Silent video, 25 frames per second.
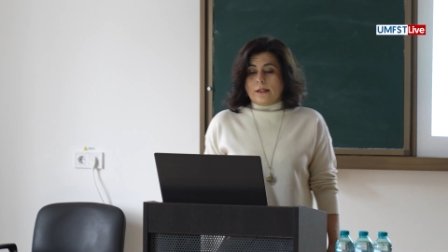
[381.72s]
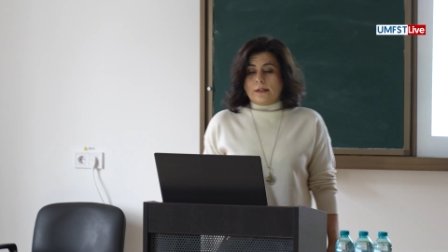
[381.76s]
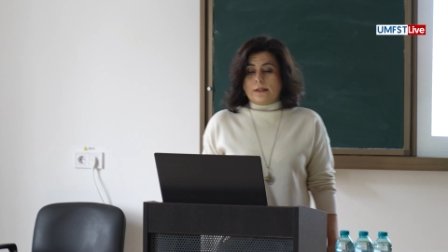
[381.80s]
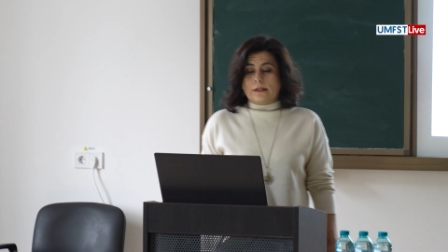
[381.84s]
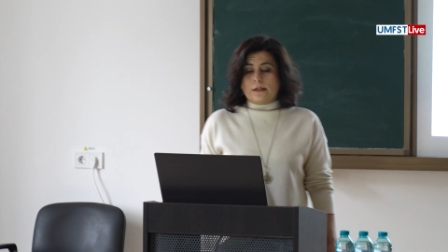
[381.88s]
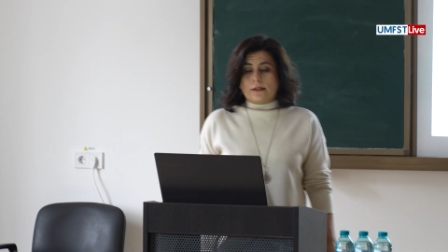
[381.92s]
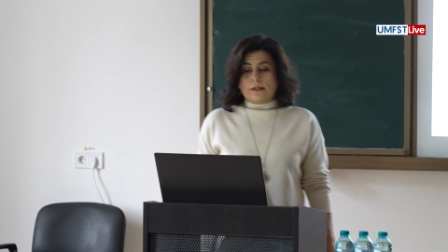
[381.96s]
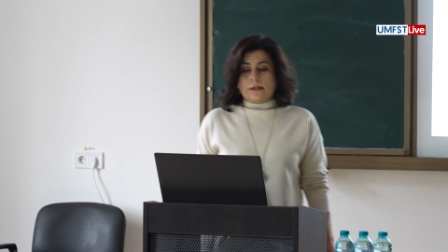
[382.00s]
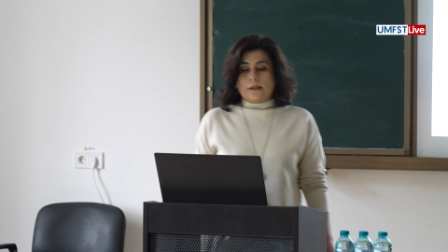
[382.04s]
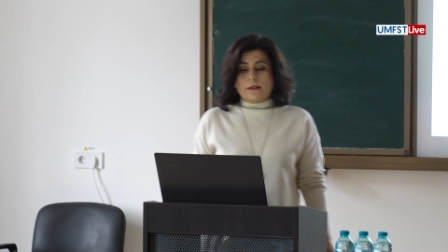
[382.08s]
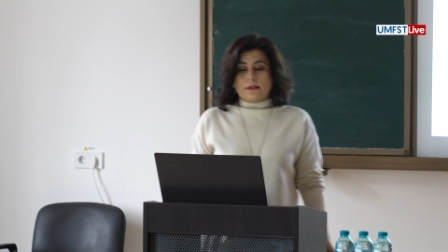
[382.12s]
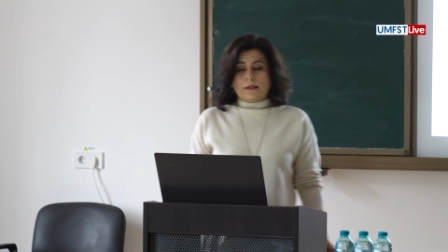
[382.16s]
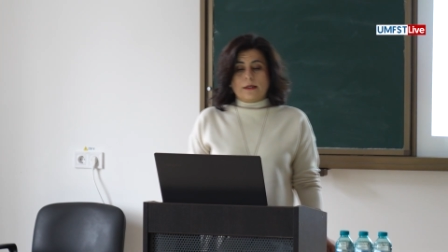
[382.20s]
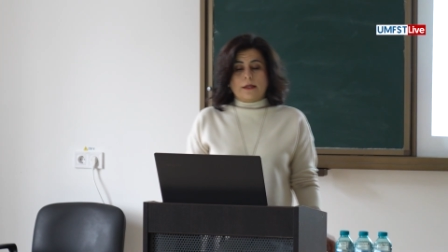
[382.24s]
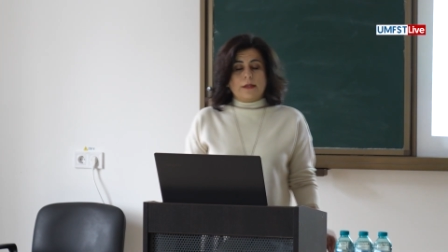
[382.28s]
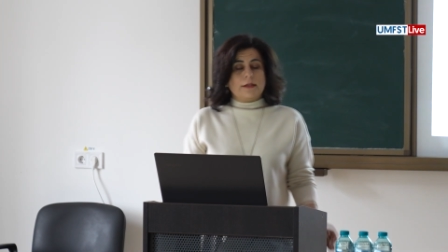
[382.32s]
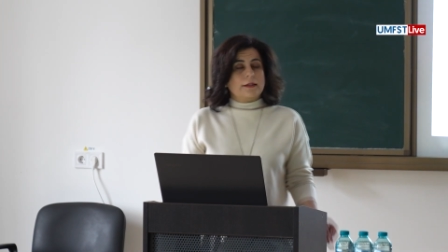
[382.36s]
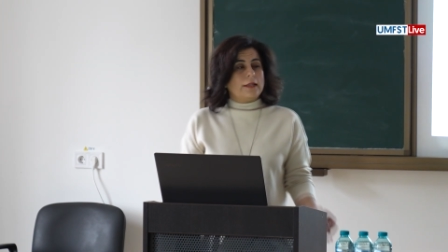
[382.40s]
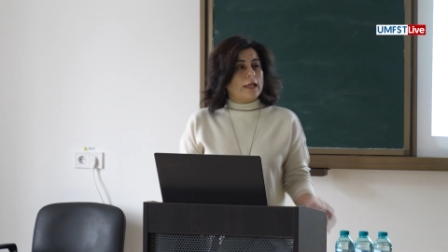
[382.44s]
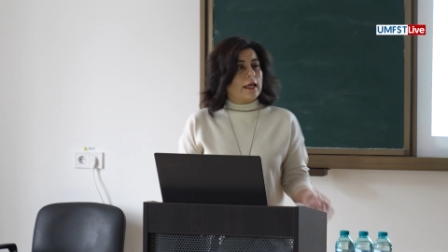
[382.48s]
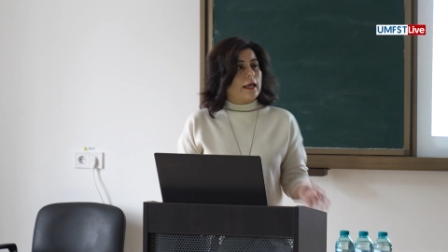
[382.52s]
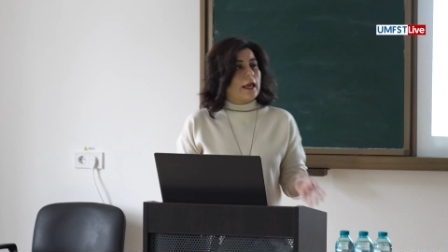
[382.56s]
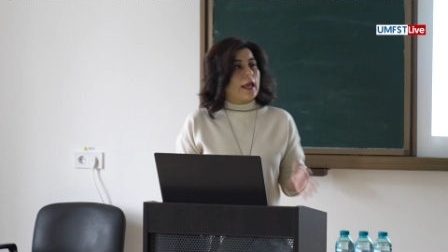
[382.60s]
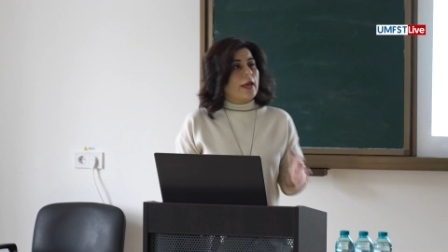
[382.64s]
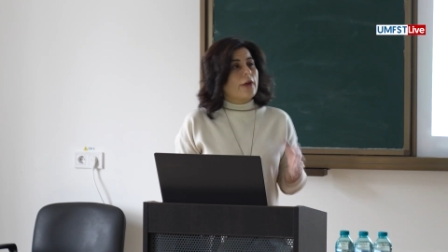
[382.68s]

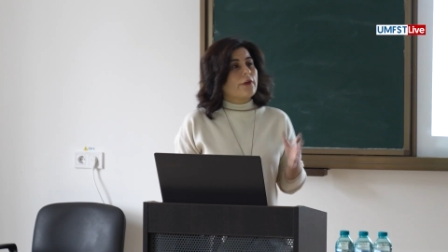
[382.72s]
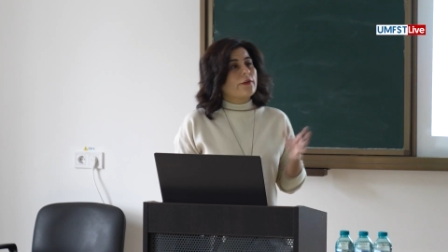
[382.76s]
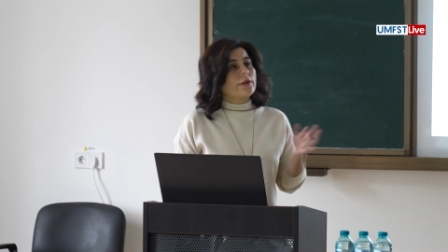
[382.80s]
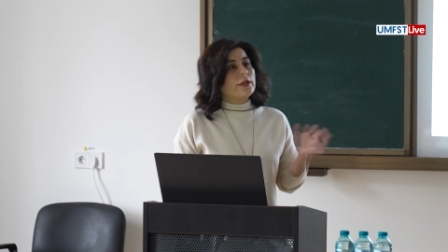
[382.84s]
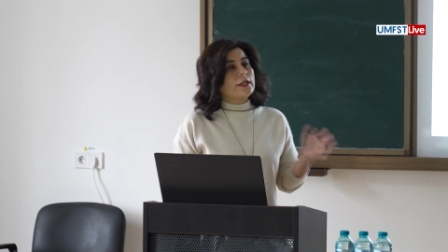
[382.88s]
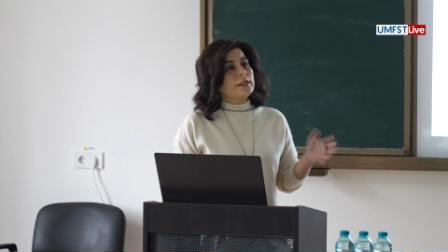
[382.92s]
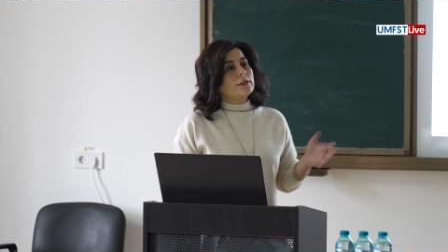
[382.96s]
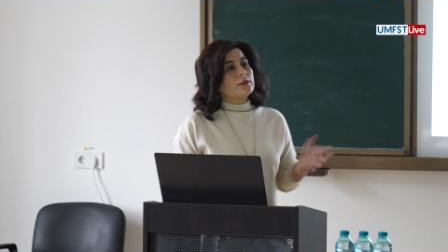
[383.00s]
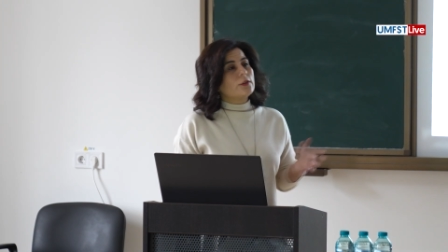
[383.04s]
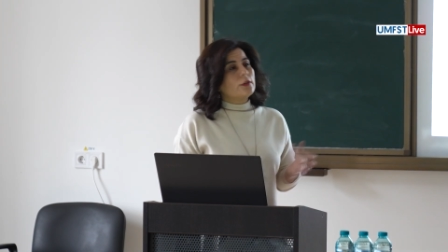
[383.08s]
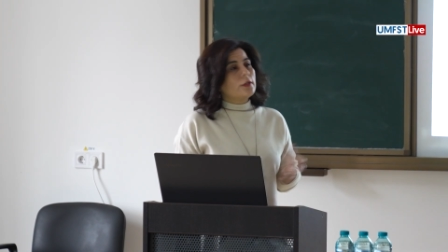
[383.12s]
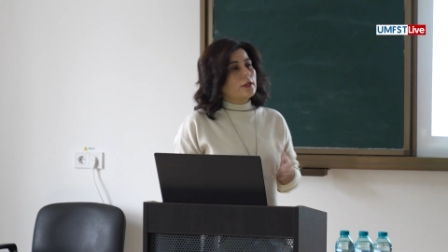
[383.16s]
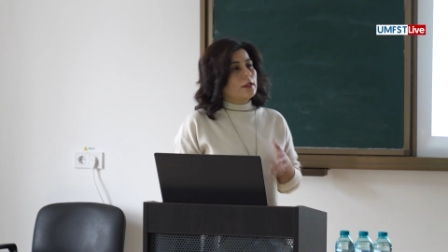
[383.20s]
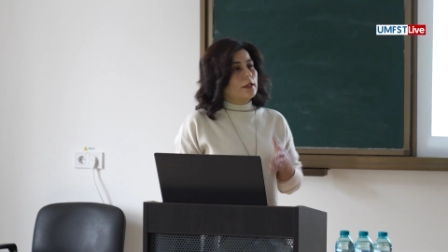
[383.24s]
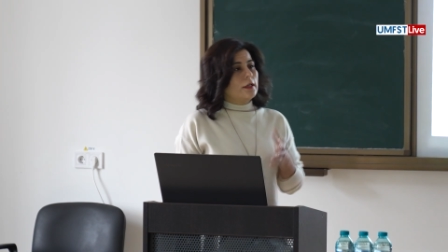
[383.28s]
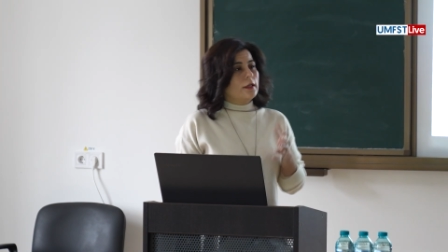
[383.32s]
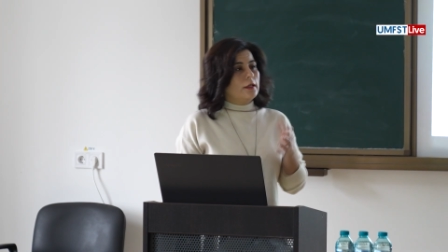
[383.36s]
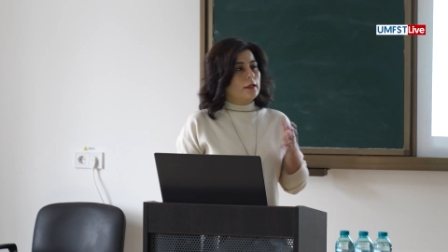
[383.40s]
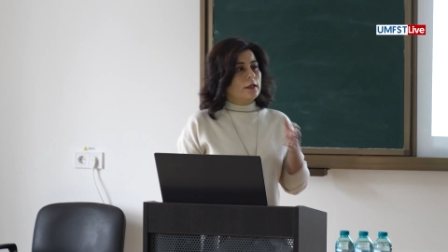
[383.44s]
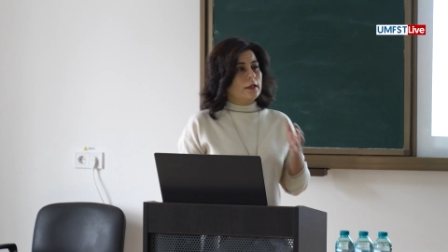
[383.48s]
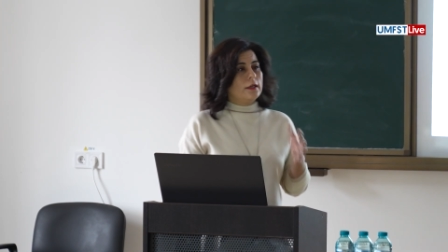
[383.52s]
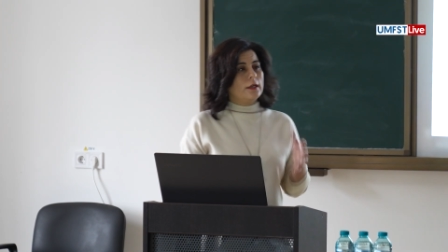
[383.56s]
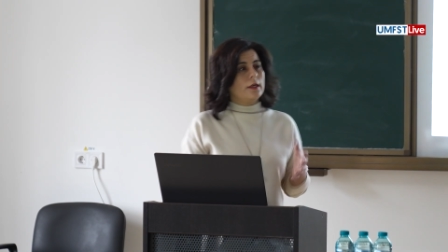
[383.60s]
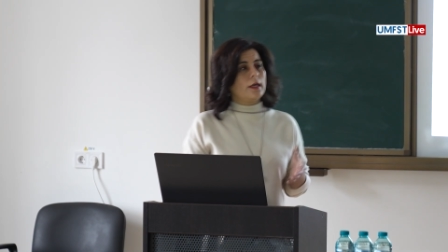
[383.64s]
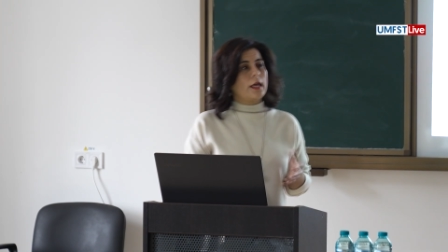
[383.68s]
They agreed on
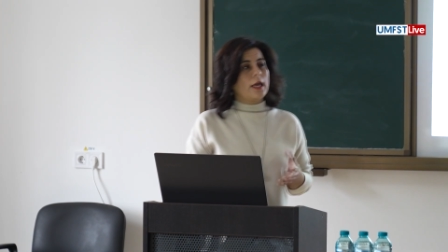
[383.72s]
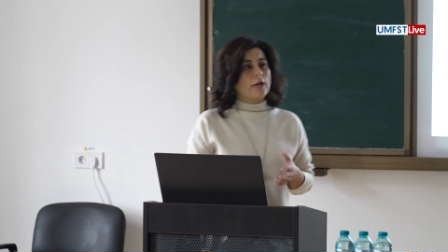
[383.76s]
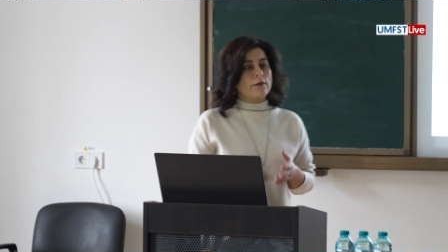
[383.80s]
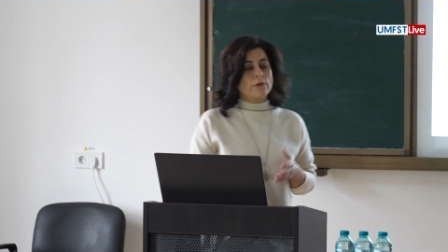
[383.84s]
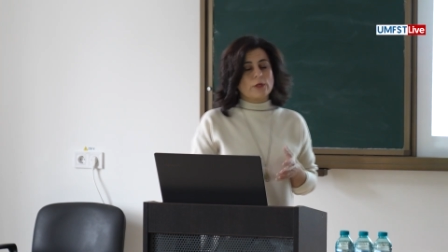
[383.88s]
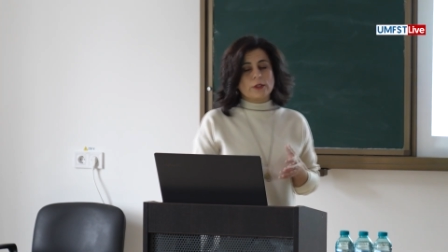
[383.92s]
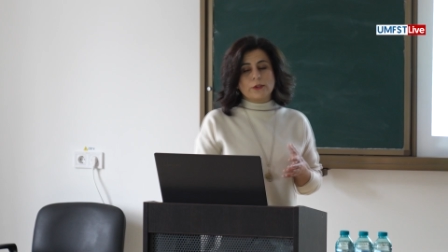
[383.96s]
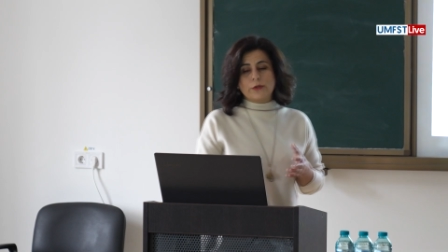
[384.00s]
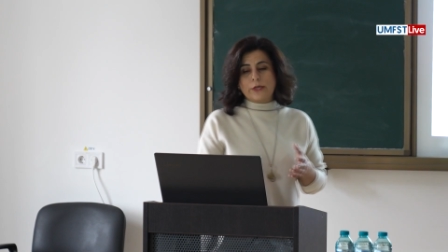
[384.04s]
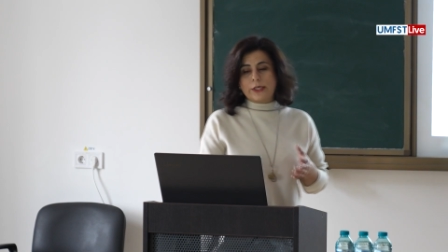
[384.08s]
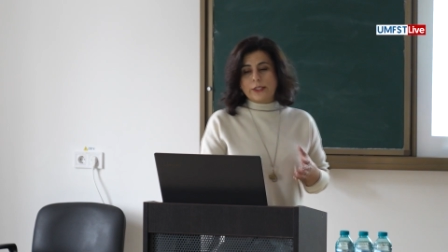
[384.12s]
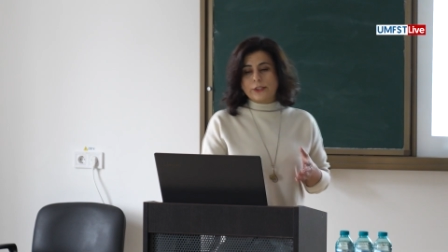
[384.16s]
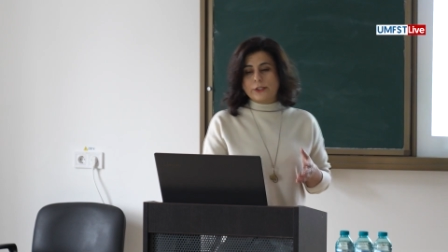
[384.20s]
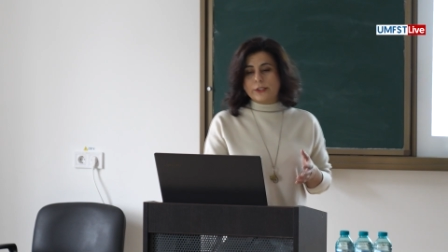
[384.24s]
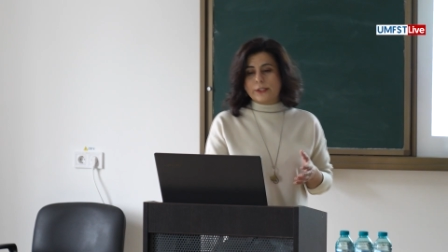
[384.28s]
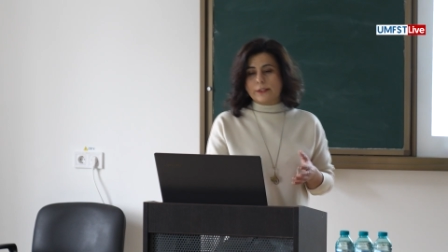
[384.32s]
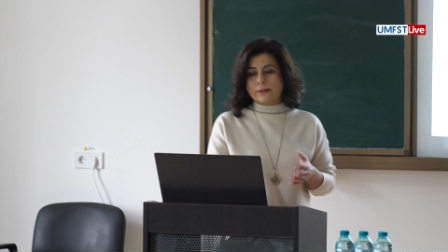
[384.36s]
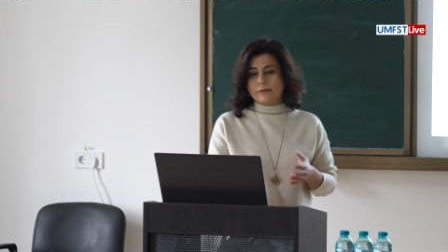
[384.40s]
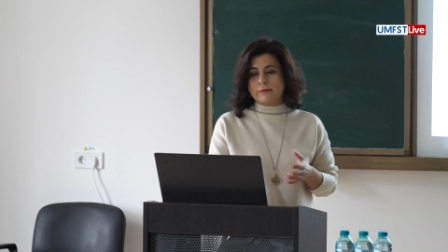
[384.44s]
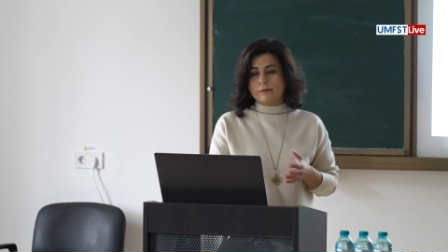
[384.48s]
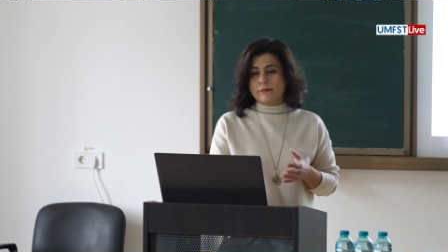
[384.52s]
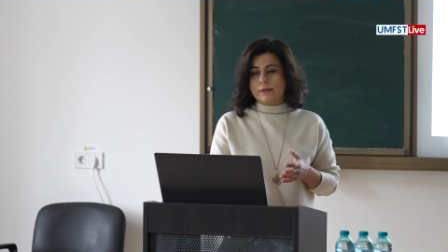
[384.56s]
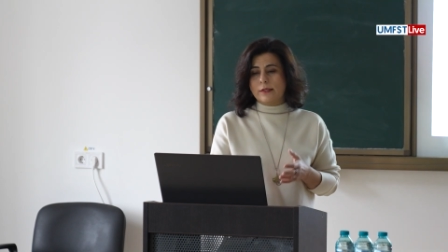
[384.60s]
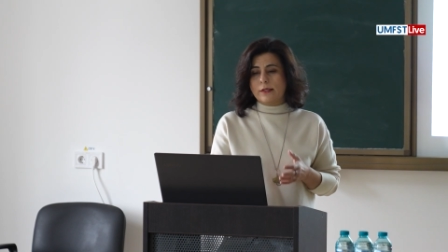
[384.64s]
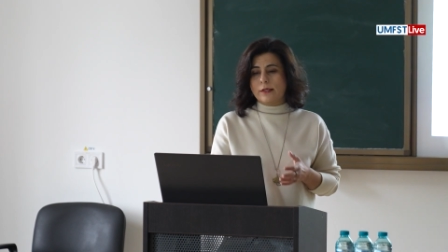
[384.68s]
an evaluation